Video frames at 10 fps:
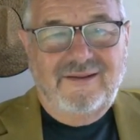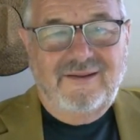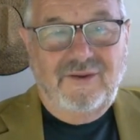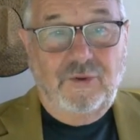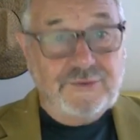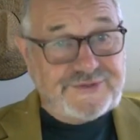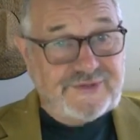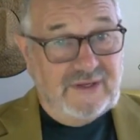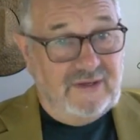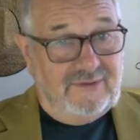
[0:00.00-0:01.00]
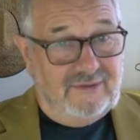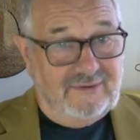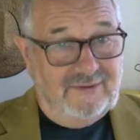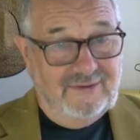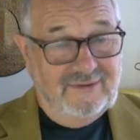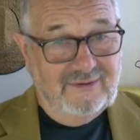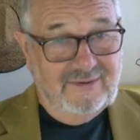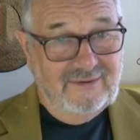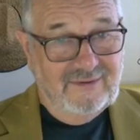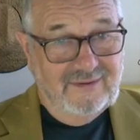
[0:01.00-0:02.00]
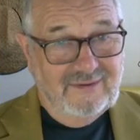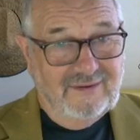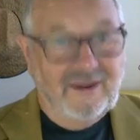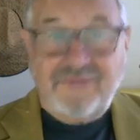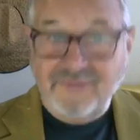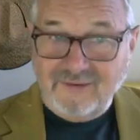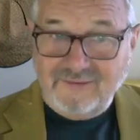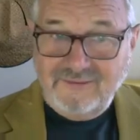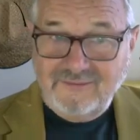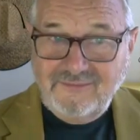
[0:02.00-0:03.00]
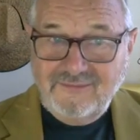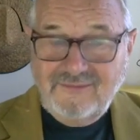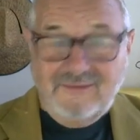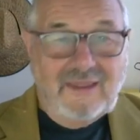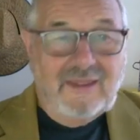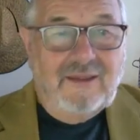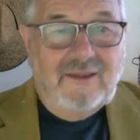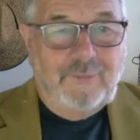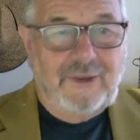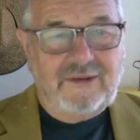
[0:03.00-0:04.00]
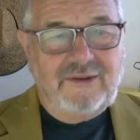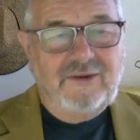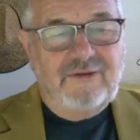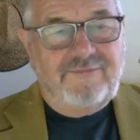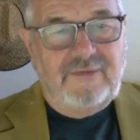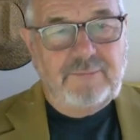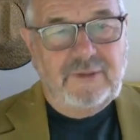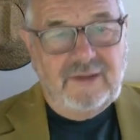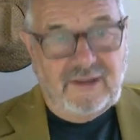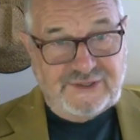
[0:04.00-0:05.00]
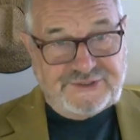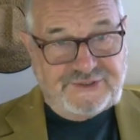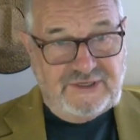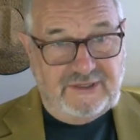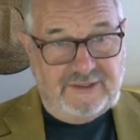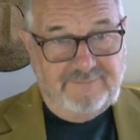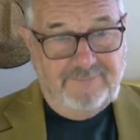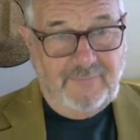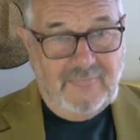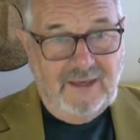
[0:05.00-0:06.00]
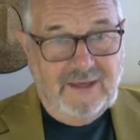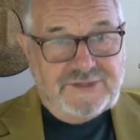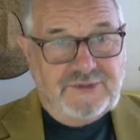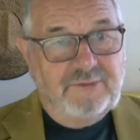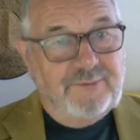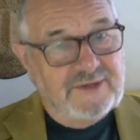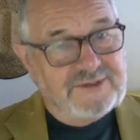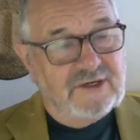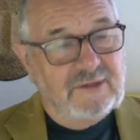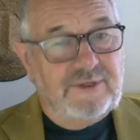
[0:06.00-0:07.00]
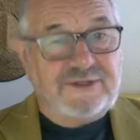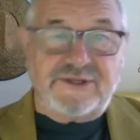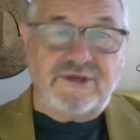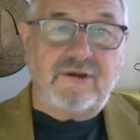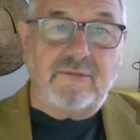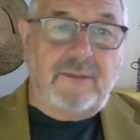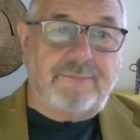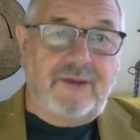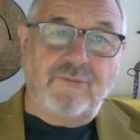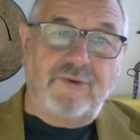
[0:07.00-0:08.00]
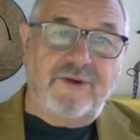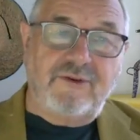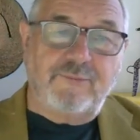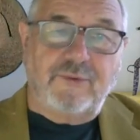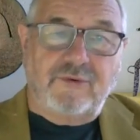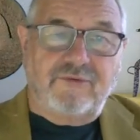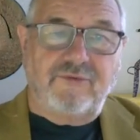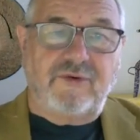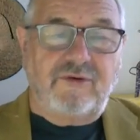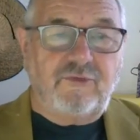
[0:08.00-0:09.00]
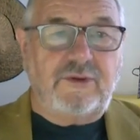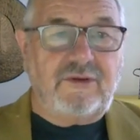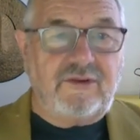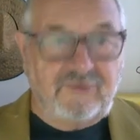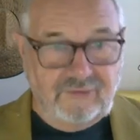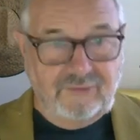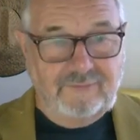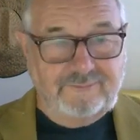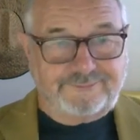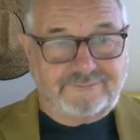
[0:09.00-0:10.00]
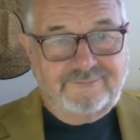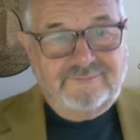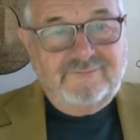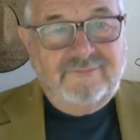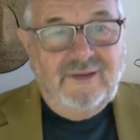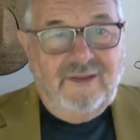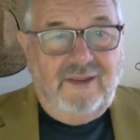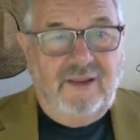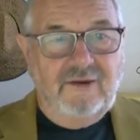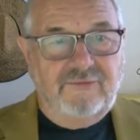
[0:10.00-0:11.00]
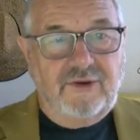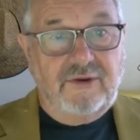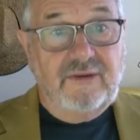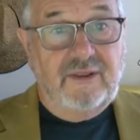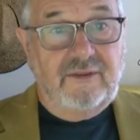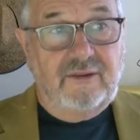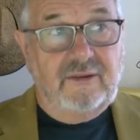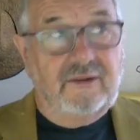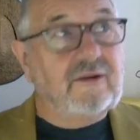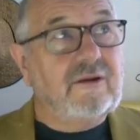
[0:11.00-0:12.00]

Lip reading: it all started, I think, back in November last year. So I've basically been sitting on my bum writing books. I've written 22, and I've got another